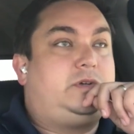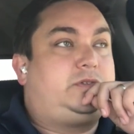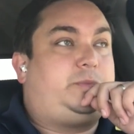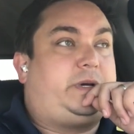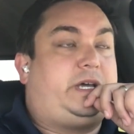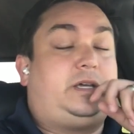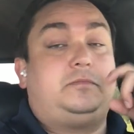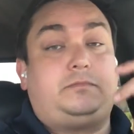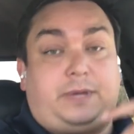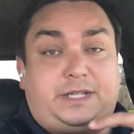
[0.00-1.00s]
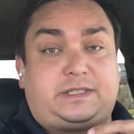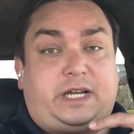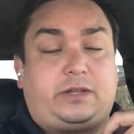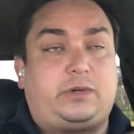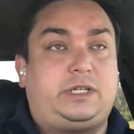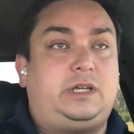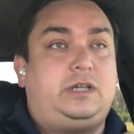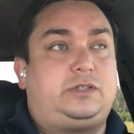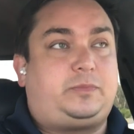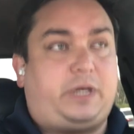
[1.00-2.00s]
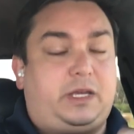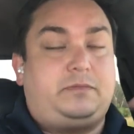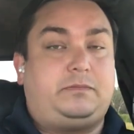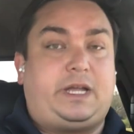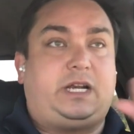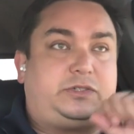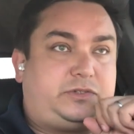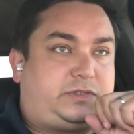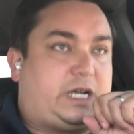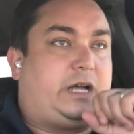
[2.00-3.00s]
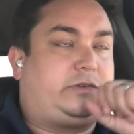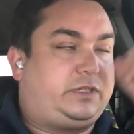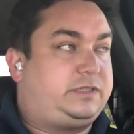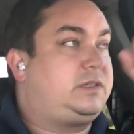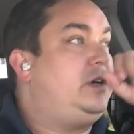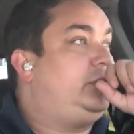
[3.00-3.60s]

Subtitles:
to pay my salary, to pay manager's salaries,